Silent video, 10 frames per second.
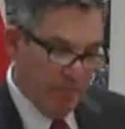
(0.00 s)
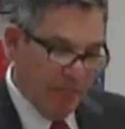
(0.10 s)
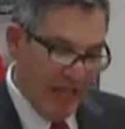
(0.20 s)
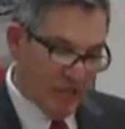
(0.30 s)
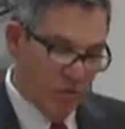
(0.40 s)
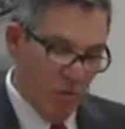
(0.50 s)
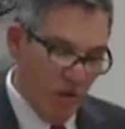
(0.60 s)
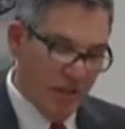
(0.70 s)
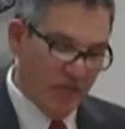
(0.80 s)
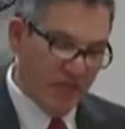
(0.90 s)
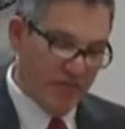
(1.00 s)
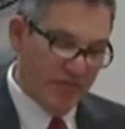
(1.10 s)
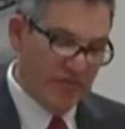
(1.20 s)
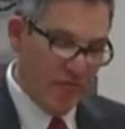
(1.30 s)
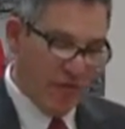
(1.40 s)
Plazo,
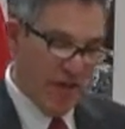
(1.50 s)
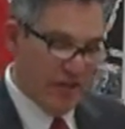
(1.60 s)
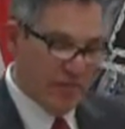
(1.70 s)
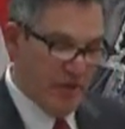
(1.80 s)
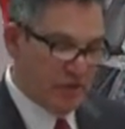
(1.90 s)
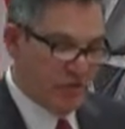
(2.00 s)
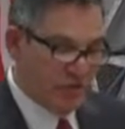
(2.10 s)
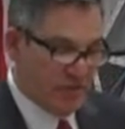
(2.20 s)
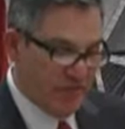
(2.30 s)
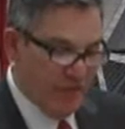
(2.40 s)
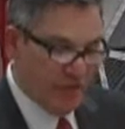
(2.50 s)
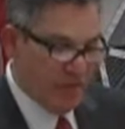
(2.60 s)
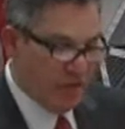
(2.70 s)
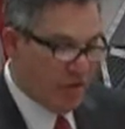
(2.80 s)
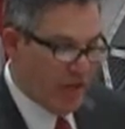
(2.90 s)
154-acre mixed-use
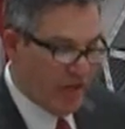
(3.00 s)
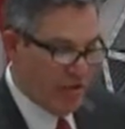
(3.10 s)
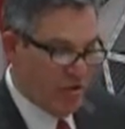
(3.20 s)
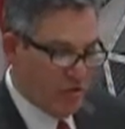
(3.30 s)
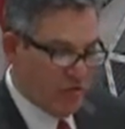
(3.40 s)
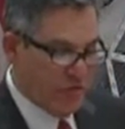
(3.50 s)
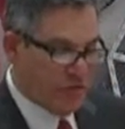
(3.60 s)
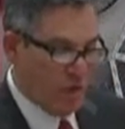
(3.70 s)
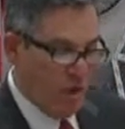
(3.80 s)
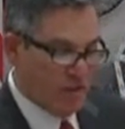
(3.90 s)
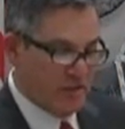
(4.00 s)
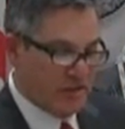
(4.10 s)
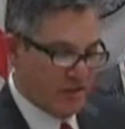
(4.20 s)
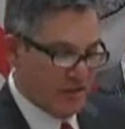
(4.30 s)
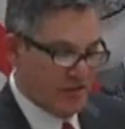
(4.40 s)
development located in the northeast quadrant
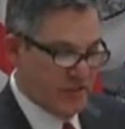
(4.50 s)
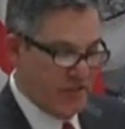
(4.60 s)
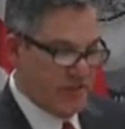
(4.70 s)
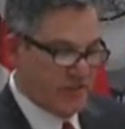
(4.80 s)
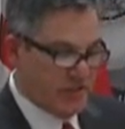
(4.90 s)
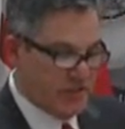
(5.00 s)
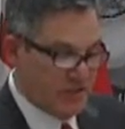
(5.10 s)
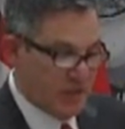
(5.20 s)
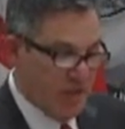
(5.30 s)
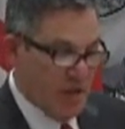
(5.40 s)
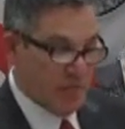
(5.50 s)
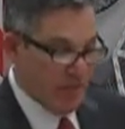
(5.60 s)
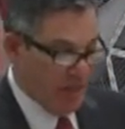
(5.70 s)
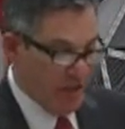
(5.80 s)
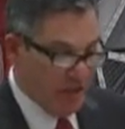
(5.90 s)
of the city consisting
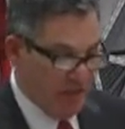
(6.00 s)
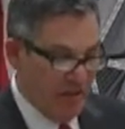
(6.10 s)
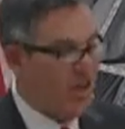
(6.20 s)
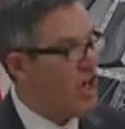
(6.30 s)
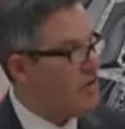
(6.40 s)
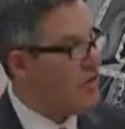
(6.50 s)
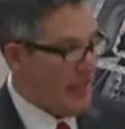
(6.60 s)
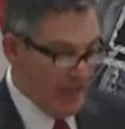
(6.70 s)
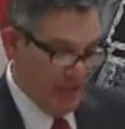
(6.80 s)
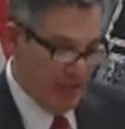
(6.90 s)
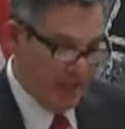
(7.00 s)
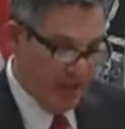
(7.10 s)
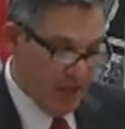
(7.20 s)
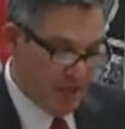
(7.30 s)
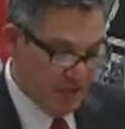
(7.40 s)
primarily of 180
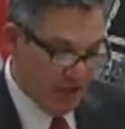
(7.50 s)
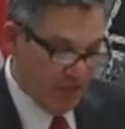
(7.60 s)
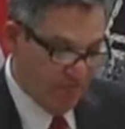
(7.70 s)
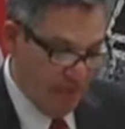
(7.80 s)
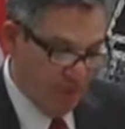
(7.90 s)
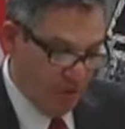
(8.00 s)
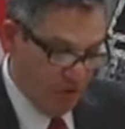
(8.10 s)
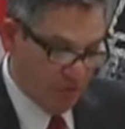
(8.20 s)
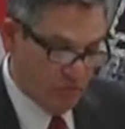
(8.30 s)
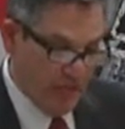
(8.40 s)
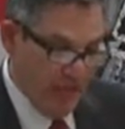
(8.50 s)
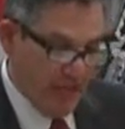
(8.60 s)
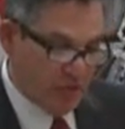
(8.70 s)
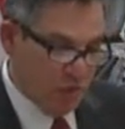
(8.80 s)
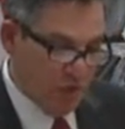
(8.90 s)
single-family homes
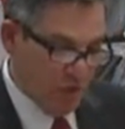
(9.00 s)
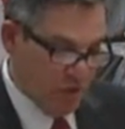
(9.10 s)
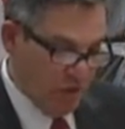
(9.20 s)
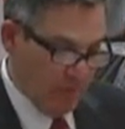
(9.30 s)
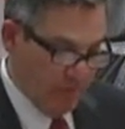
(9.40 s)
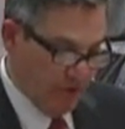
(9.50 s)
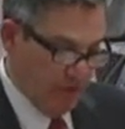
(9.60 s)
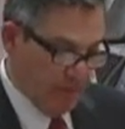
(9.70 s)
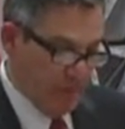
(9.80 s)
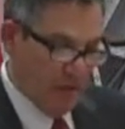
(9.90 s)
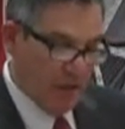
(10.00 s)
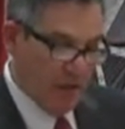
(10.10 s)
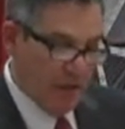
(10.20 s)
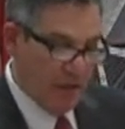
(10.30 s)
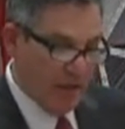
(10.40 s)
and
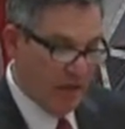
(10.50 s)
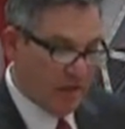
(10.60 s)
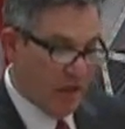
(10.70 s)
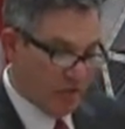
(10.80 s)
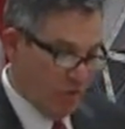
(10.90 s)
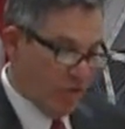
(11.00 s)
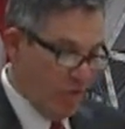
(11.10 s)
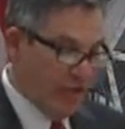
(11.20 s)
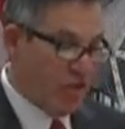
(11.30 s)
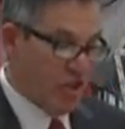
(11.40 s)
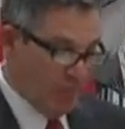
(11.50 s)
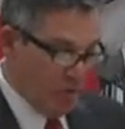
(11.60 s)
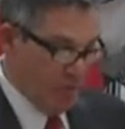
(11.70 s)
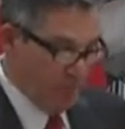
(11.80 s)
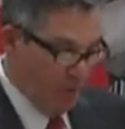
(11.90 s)
21-acre
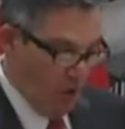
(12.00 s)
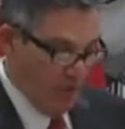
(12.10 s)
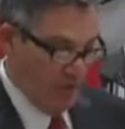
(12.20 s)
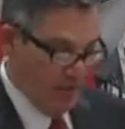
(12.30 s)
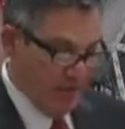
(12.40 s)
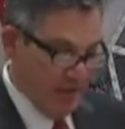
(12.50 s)
community park.